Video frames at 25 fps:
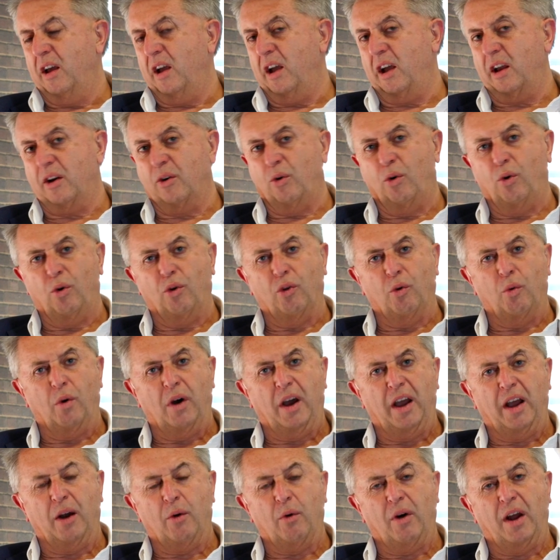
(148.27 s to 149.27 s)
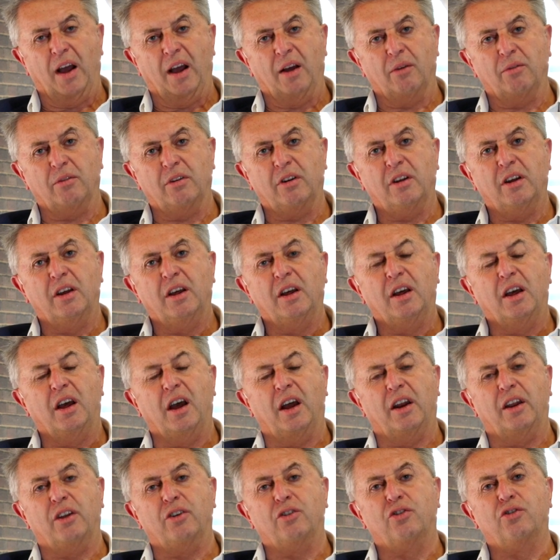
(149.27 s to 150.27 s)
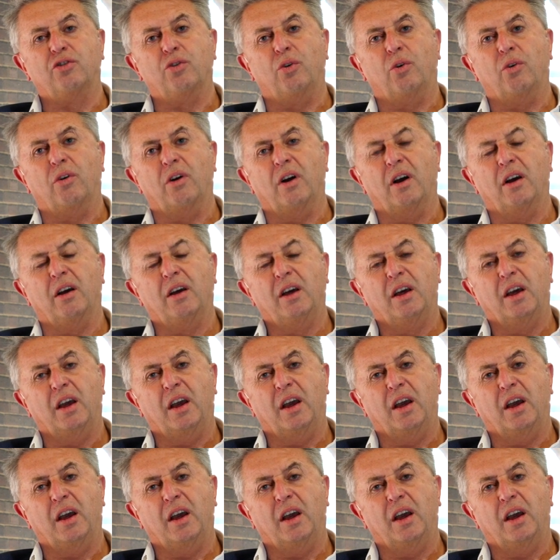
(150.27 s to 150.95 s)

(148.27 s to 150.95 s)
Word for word: and all the way around an insurer.